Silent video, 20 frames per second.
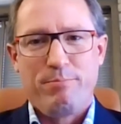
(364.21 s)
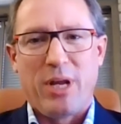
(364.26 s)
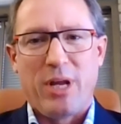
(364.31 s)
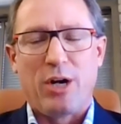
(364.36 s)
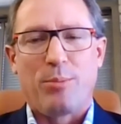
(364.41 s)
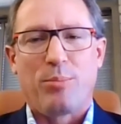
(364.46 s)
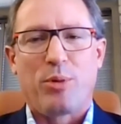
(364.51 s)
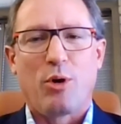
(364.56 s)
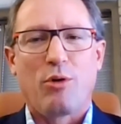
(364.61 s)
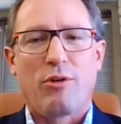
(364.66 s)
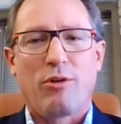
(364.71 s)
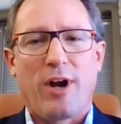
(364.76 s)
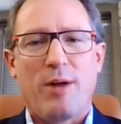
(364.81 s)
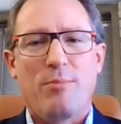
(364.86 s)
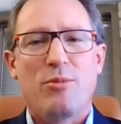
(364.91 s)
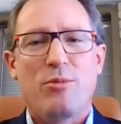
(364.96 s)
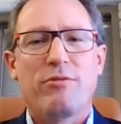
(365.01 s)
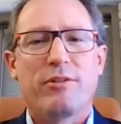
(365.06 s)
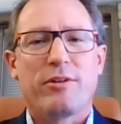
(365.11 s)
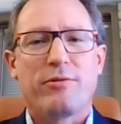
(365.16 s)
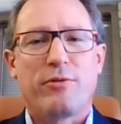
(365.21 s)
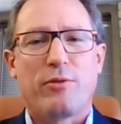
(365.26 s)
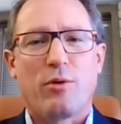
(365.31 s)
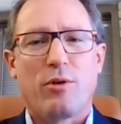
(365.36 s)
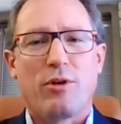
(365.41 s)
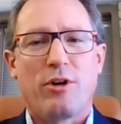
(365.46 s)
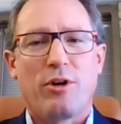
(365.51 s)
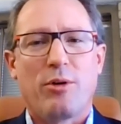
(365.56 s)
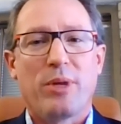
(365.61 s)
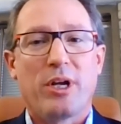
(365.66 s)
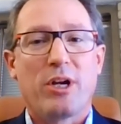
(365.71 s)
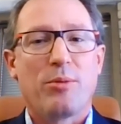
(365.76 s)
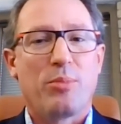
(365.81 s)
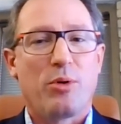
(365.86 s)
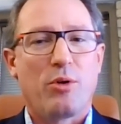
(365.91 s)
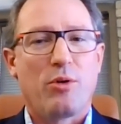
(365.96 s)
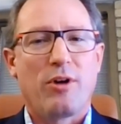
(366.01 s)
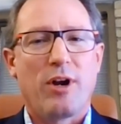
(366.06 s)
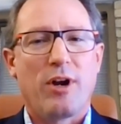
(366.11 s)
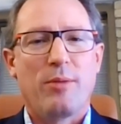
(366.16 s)
better program moving forward, or bigger
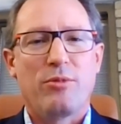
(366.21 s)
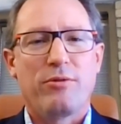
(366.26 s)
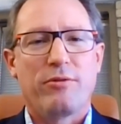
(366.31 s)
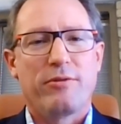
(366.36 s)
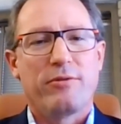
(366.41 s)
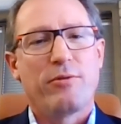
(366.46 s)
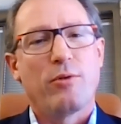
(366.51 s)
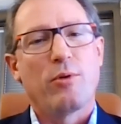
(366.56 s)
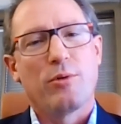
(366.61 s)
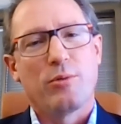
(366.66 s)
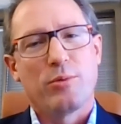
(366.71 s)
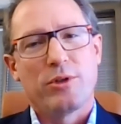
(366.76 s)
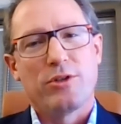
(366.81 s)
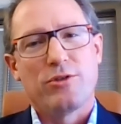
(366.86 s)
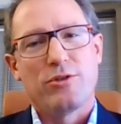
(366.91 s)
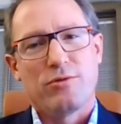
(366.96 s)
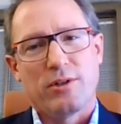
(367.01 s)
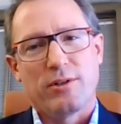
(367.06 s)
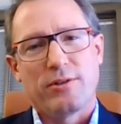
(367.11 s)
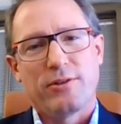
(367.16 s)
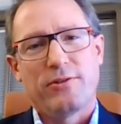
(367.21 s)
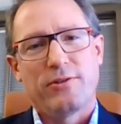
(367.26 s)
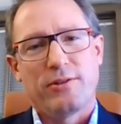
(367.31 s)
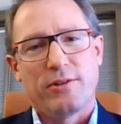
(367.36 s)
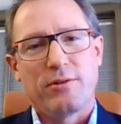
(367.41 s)
program moving forward with the drills.